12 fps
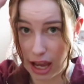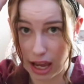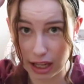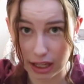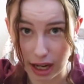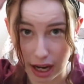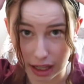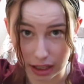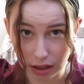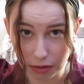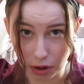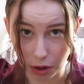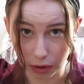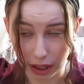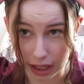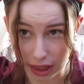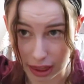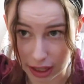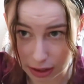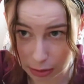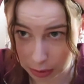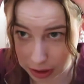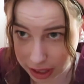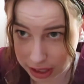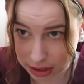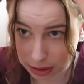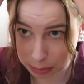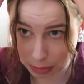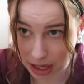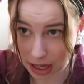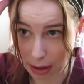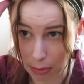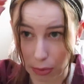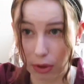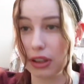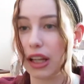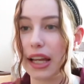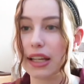and kind of go like this with it to make it more